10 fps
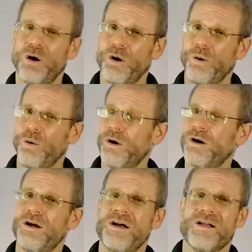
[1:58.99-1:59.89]

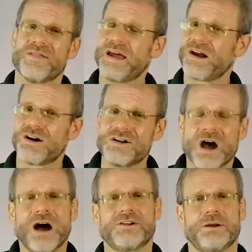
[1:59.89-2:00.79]
Or they are
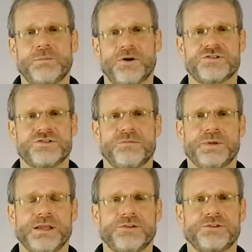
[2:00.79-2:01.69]
not a person of
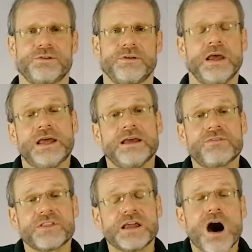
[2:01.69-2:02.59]
peace. If
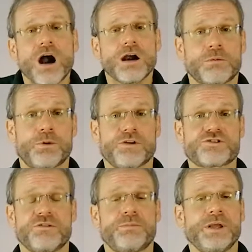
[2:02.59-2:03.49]
they are
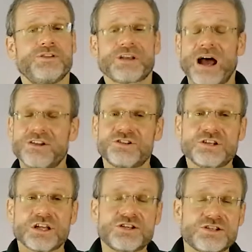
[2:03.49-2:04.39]
person of peace, I should
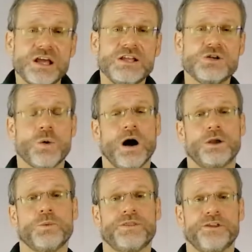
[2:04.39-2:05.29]
continue on
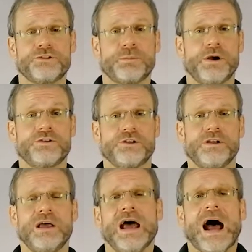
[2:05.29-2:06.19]
with this person.
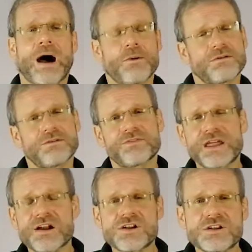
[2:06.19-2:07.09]
However, if they
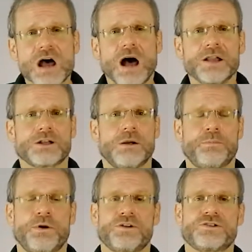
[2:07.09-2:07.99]
are not a
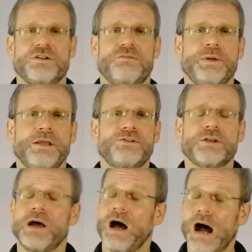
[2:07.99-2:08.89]
person of peace,
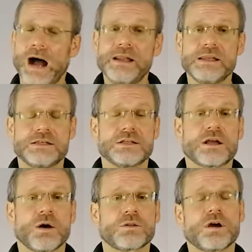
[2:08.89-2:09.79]
I need to
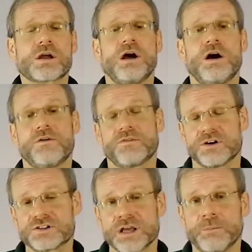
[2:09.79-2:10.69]
go look for
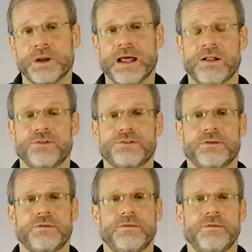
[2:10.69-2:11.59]
someone else.
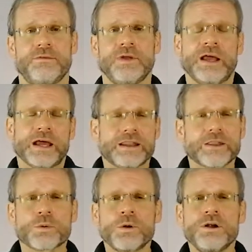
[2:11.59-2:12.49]
In
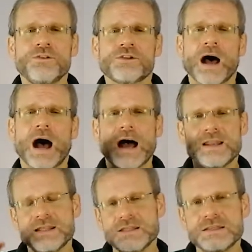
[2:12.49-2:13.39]
other words, I
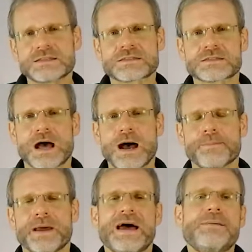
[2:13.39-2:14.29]
need to
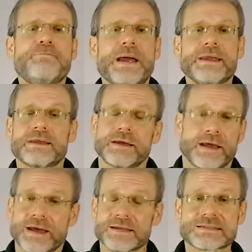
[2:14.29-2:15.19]
stop and make
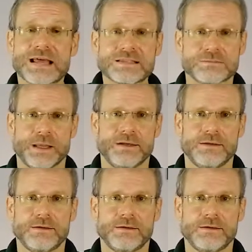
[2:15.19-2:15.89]
an assessment.